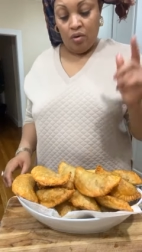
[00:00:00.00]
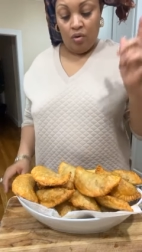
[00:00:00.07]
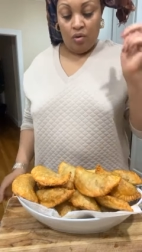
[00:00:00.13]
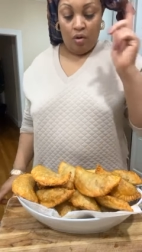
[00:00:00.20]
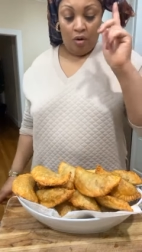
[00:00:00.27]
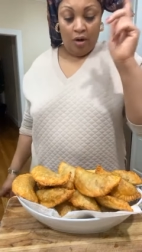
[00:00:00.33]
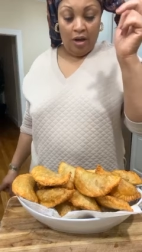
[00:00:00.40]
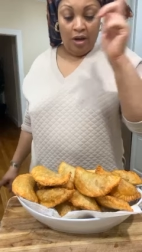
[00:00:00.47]

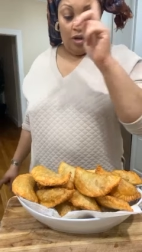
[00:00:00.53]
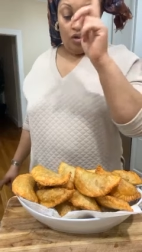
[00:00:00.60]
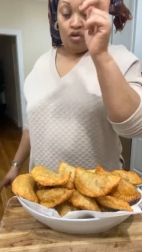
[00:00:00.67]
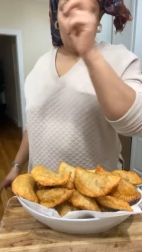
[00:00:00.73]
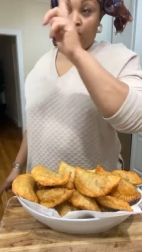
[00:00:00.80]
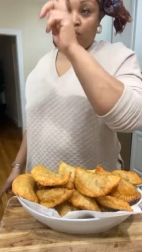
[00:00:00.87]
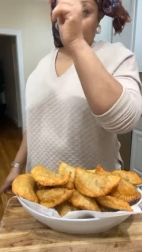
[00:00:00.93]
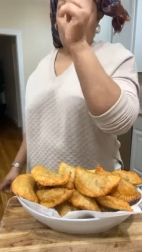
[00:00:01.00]
You
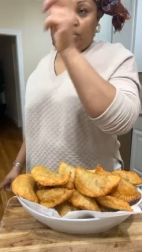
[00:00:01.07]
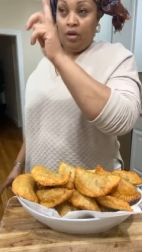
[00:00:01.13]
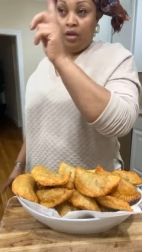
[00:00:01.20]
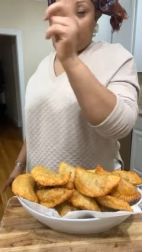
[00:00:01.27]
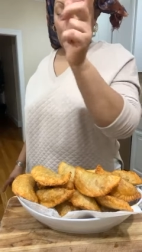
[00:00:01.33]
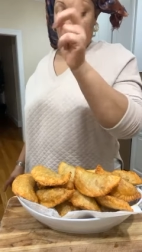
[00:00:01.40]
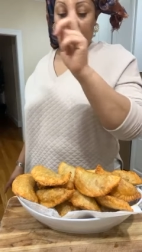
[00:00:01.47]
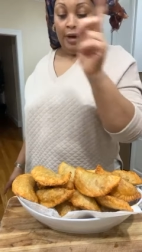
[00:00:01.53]
only eat two.
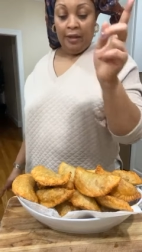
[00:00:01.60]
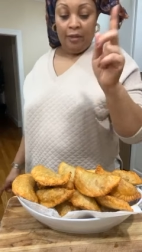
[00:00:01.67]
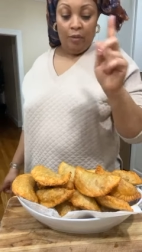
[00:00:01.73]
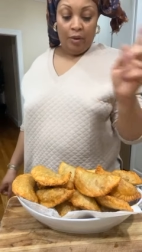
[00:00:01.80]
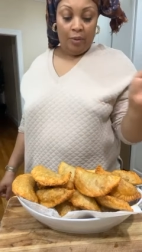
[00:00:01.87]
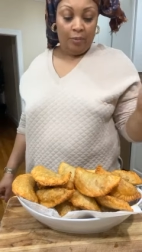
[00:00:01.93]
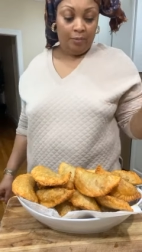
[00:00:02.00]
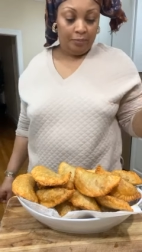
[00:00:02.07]
Don't eat more
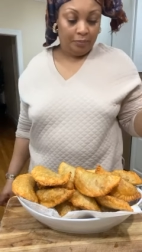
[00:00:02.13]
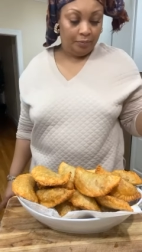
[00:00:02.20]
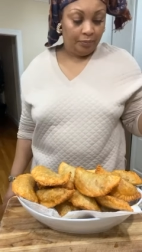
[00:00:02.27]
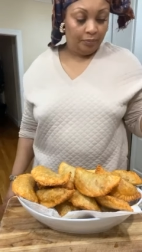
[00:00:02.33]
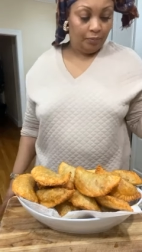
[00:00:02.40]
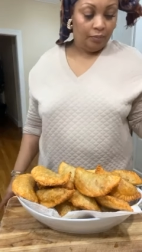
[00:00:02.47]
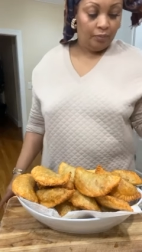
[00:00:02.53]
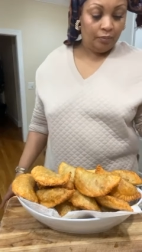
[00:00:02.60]
than three.
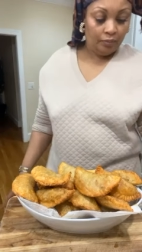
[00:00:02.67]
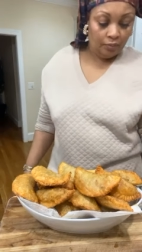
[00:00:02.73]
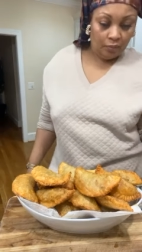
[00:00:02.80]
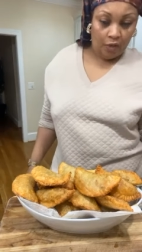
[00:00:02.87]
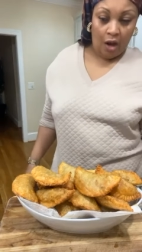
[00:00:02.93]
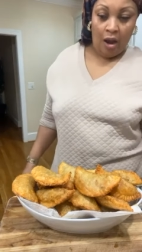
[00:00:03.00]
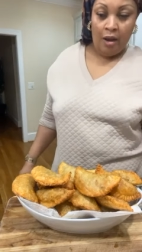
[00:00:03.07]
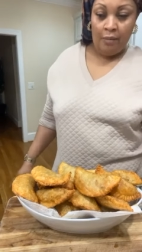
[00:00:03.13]

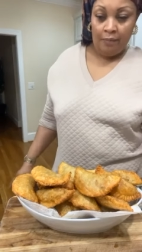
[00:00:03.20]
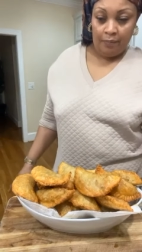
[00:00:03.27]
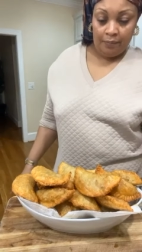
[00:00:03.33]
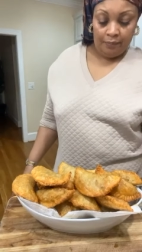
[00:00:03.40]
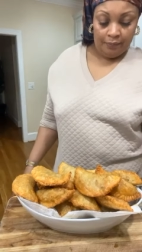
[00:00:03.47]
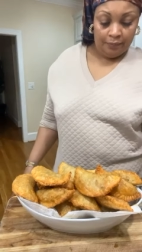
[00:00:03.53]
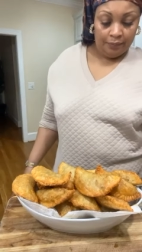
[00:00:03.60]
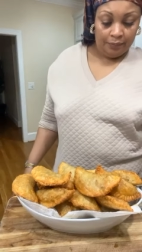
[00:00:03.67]

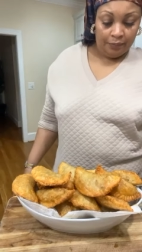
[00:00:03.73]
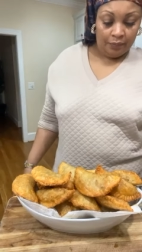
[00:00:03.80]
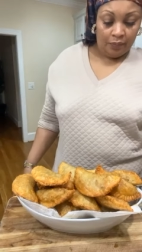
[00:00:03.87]
Okay?